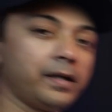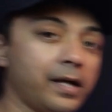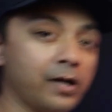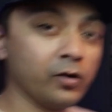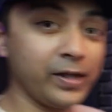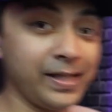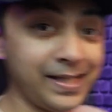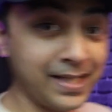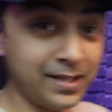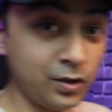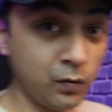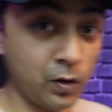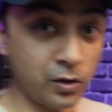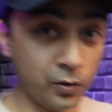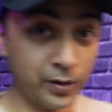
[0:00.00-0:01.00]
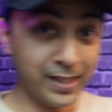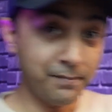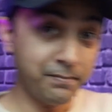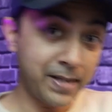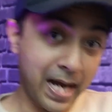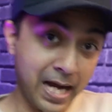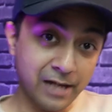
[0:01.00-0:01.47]
Now, in case you want to
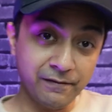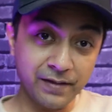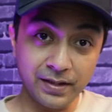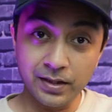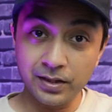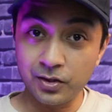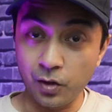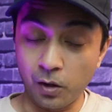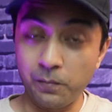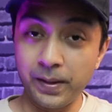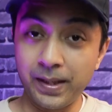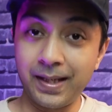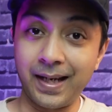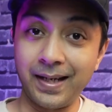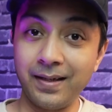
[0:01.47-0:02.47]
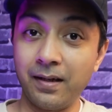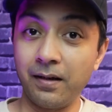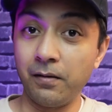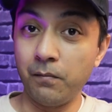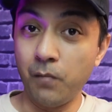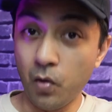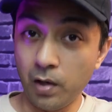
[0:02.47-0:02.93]
deep dive in this topic and
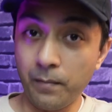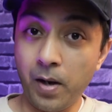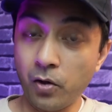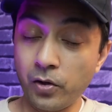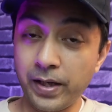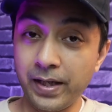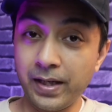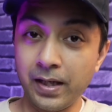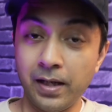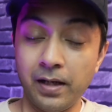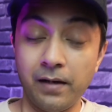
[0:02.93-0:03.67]
learn more about it,